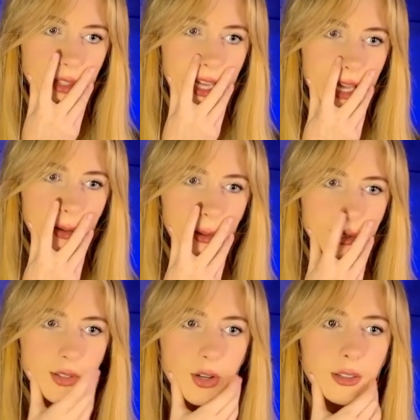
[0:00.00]
And
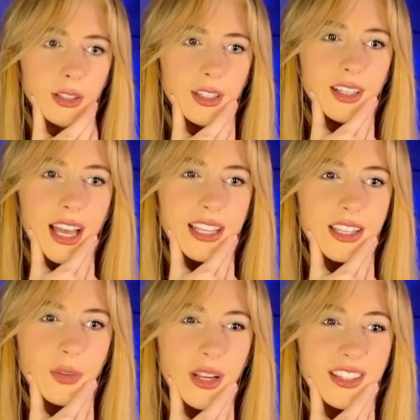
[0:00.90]
also has a
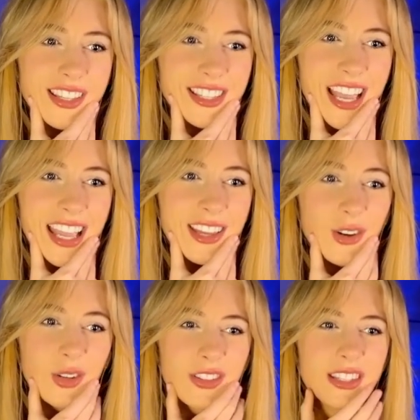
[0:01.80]
threat to take
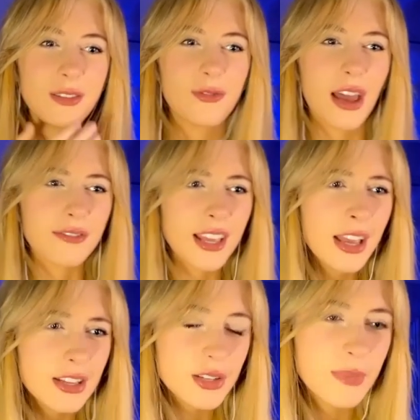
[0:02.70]
on d5.
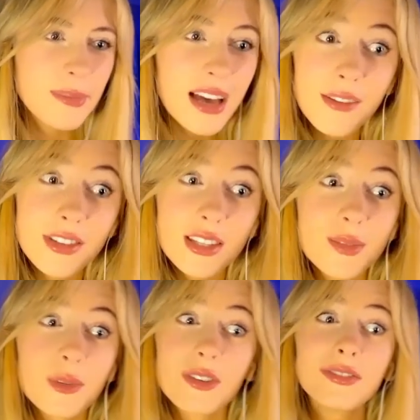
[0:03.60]
So maybe after this
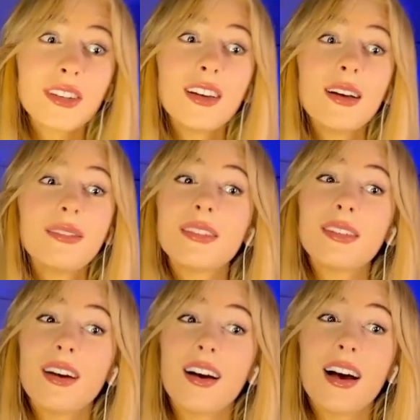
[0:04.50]
move,
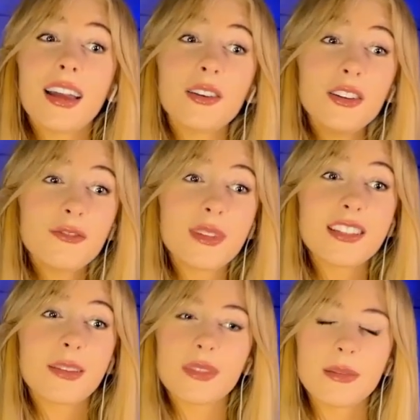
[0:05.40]
I could have missed
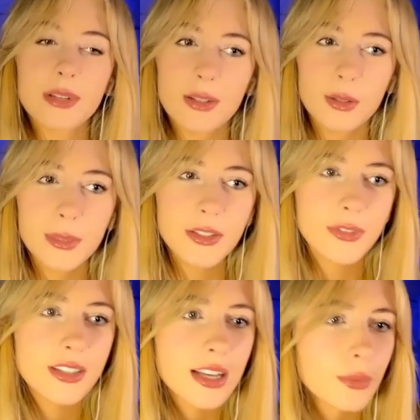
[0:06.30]
something, but it almost
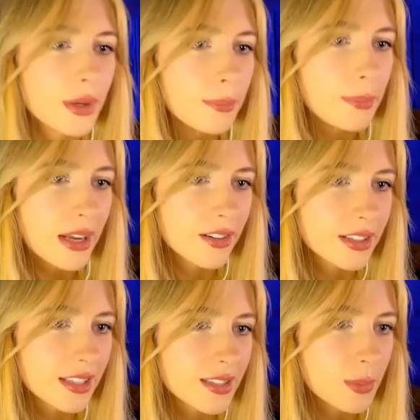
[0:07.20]
feels like we're better at
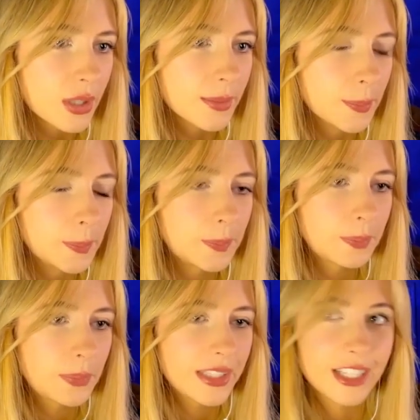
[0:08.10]
this point.
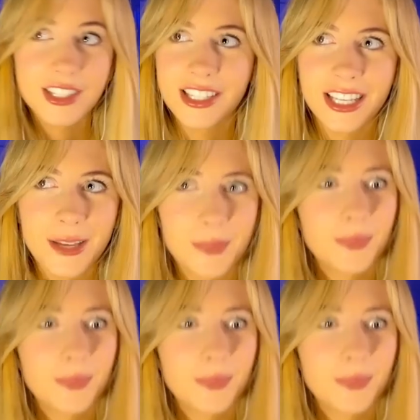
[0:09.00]
But let's see.